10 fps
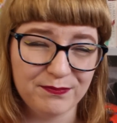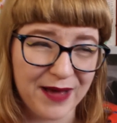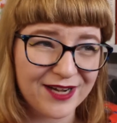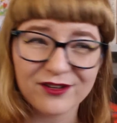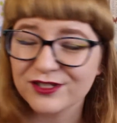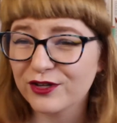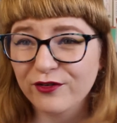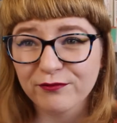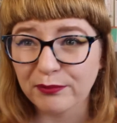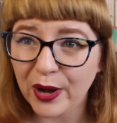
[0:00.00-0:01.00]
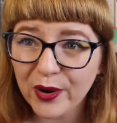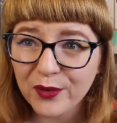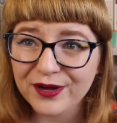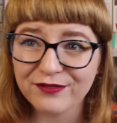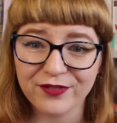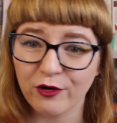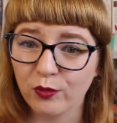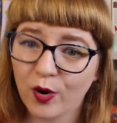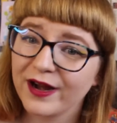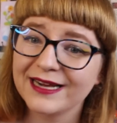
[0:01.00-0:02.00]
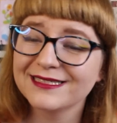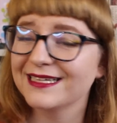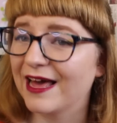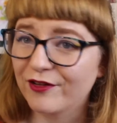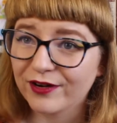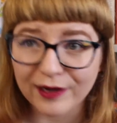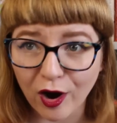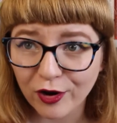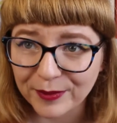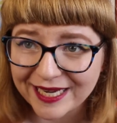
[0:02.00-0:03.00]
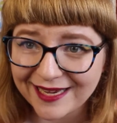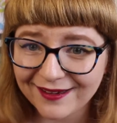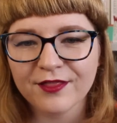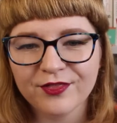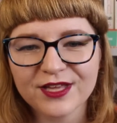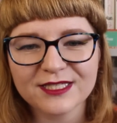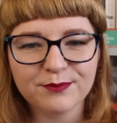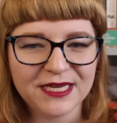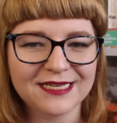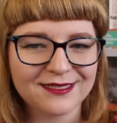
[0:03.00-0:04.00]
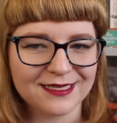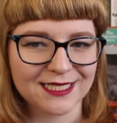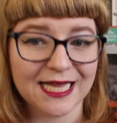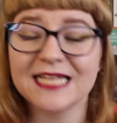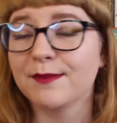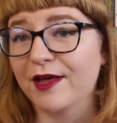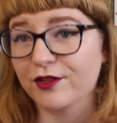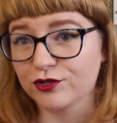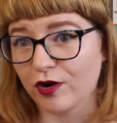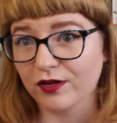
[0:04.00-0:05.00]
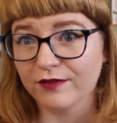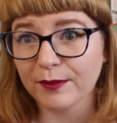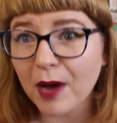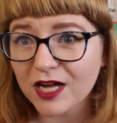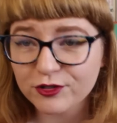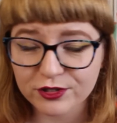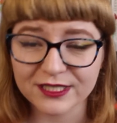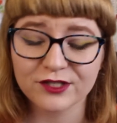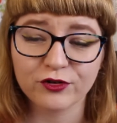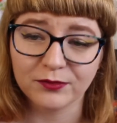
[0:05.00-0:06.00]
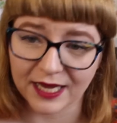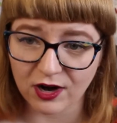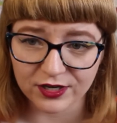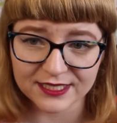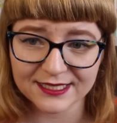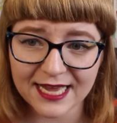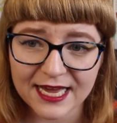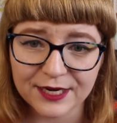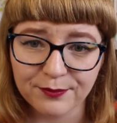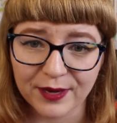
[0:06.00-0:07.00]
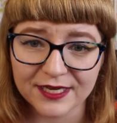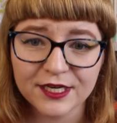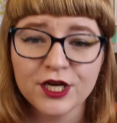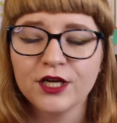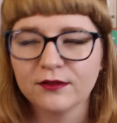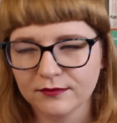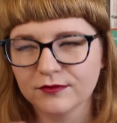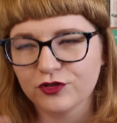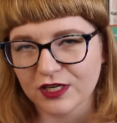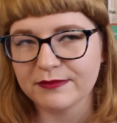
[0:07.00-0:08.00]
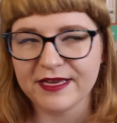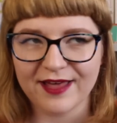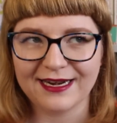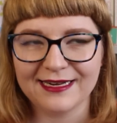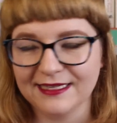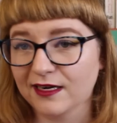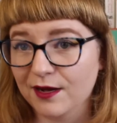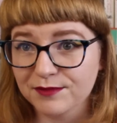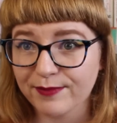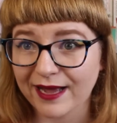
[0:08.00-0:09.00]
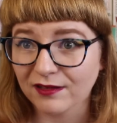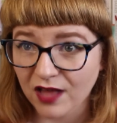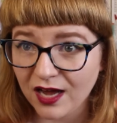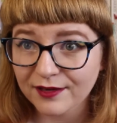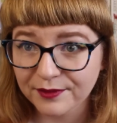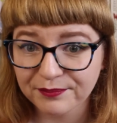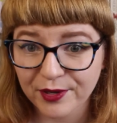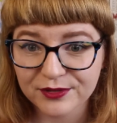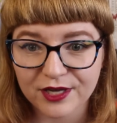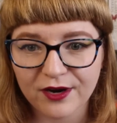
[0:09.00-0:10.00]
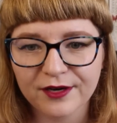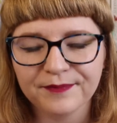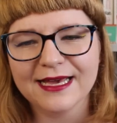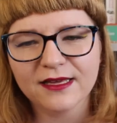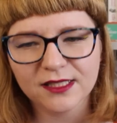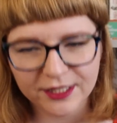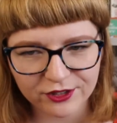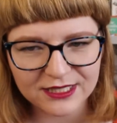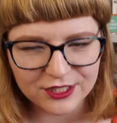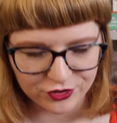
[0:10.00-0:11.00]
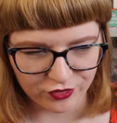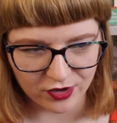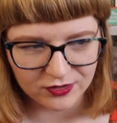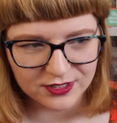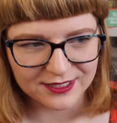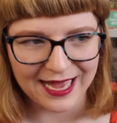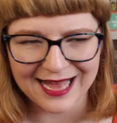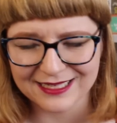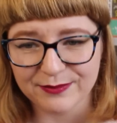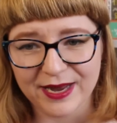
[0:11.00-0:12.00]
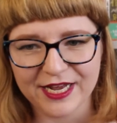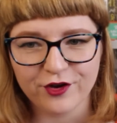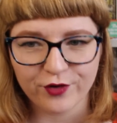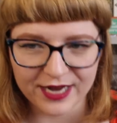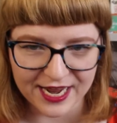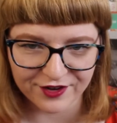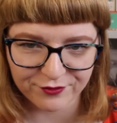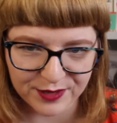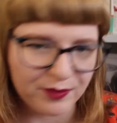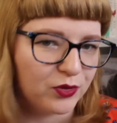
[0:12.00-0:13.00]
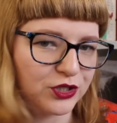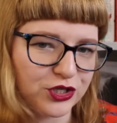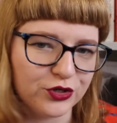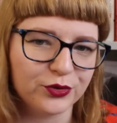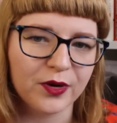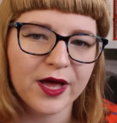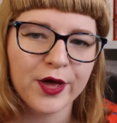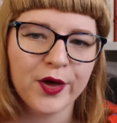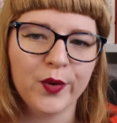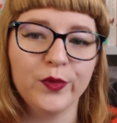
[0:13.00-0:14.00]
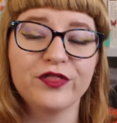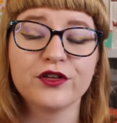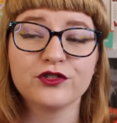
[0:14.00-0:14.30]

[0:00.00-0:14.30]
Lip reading: better serve Bo if they're working together in harmony. This piece is less about the struggle of imposter syndrome like Art is Dead, but trust me, that idea comes back a lot in Bo's art. He clearly struggles, as many creative people do, with the